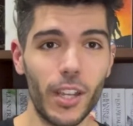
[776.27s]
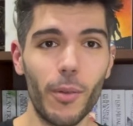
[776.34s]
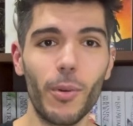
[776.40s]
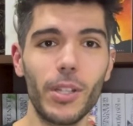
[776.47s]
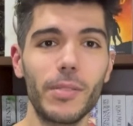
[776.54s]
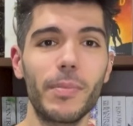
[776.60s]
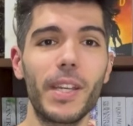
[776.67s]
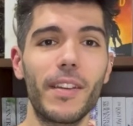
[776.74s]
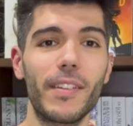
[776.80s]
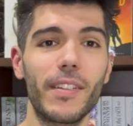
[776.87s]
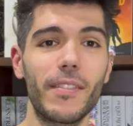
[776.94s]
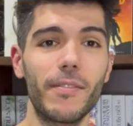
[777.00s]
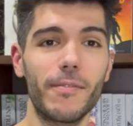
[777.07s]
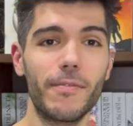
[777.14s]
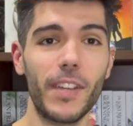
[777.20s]
It won't be a
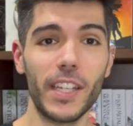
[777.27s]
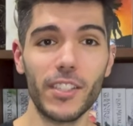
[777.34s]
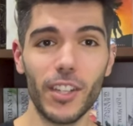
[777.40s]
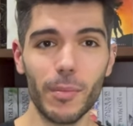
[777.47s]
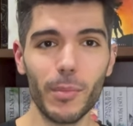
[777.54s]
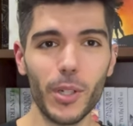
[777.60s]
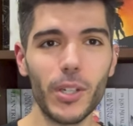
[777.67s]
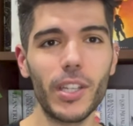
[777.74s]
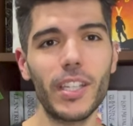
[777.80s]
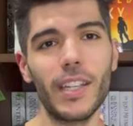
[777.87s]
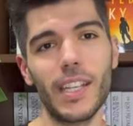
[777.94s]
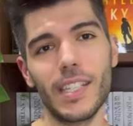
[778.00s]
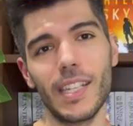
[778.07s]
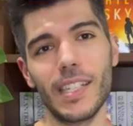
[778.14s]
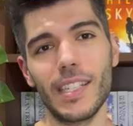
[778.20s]
fiction book,
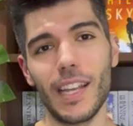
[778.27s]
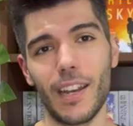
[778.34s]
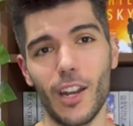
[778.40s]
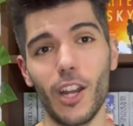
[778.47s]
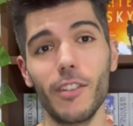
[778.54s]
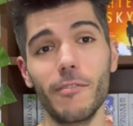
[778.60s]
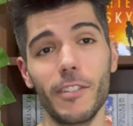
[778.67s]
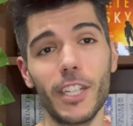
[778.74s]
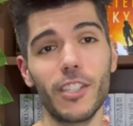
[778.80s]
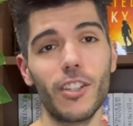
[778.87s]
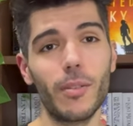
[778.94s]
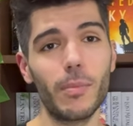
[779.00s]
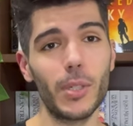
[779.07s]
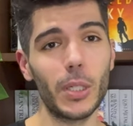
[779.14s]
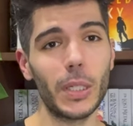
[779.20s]
this is a
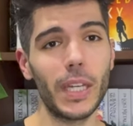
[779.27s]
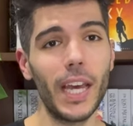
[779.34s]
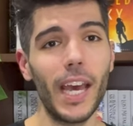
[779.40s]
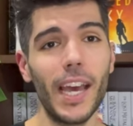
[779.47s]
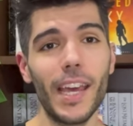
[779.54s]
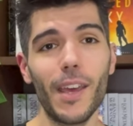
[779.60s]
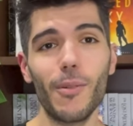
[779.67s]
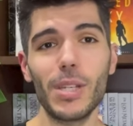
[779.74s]
non-fiction book. It